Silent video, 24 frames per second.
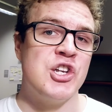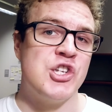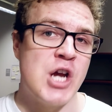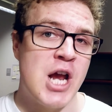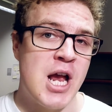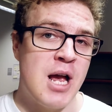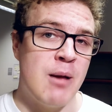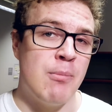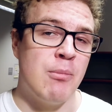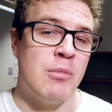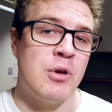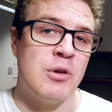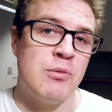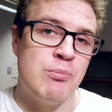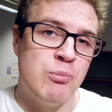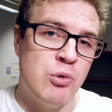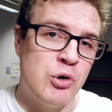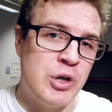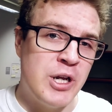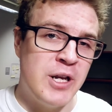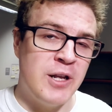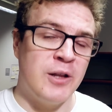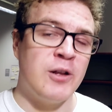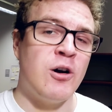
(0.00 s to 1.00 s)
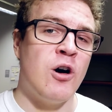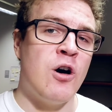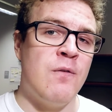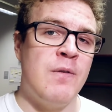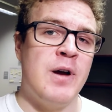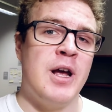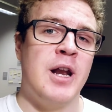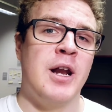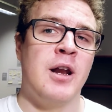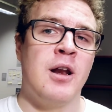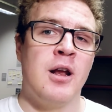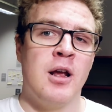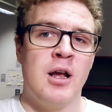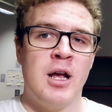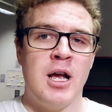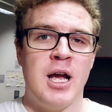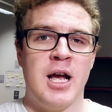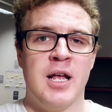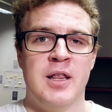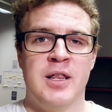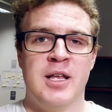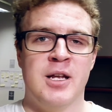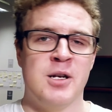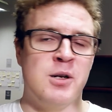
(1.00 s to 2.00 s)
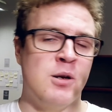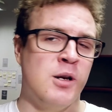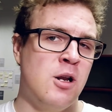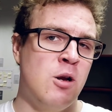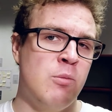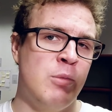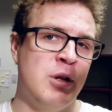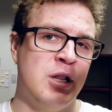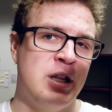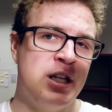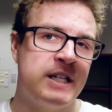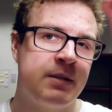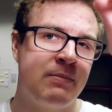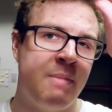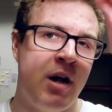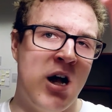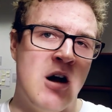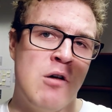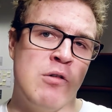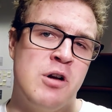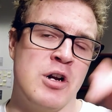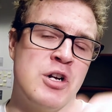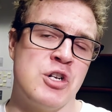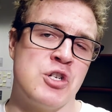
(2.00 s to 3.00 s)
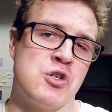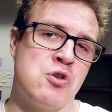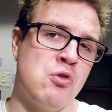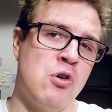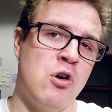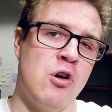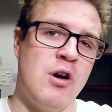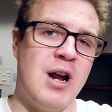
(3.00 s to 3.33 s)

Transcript: jam, put into the oven, and then a little bit this powdered sugar,